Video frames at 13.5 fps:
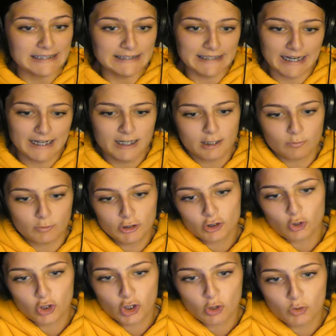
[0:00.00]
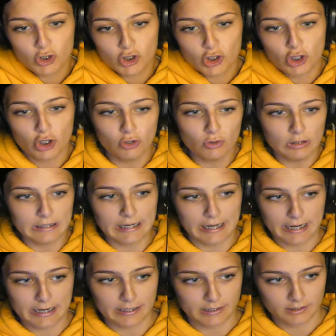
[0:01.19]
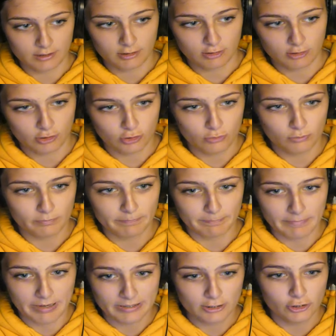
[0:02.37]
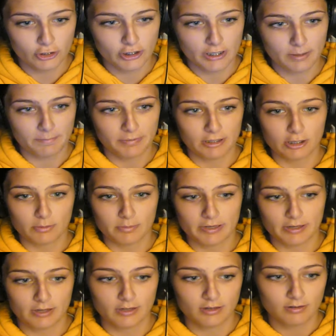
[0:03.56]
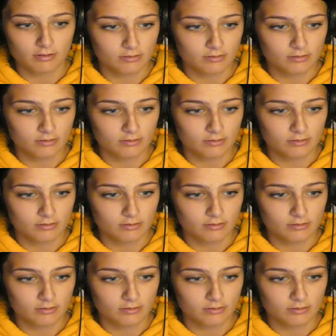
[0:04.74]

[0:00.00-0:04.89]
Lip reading: Damn, what's going on with you today? You messing shit up a little bit.